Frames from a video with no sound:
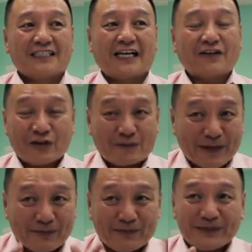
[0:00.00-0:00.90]
I
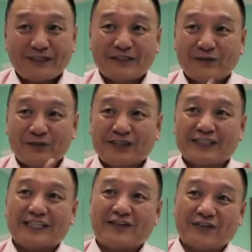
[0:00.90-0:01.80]
remember the
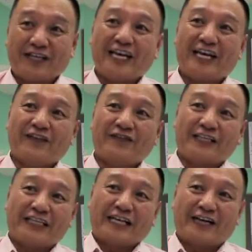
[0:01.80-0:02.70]
words that we have
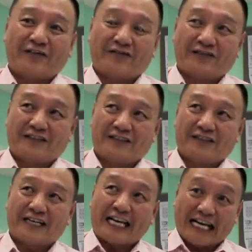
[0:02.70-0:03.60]
in our
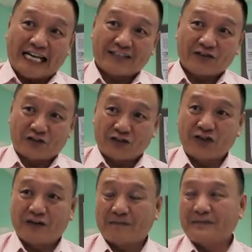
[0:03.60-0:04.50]
class on
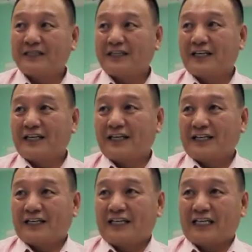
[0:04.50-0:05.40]
top.
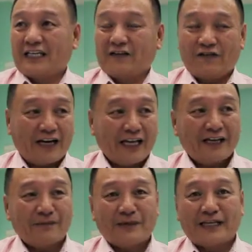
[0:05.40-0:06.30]
If I
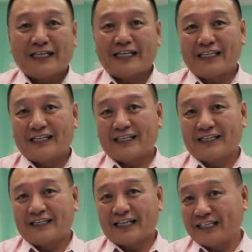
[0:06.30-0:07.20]
had my
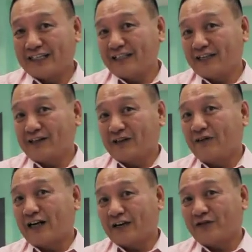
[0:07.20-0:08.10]

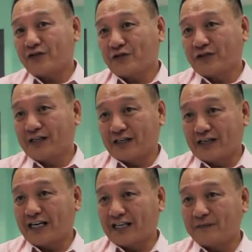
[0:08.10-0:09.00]
1975
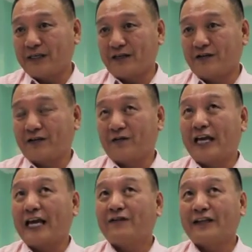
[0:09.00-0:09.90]
classmate, we
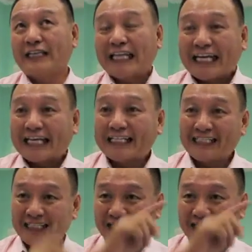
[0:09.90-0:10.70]
have a think,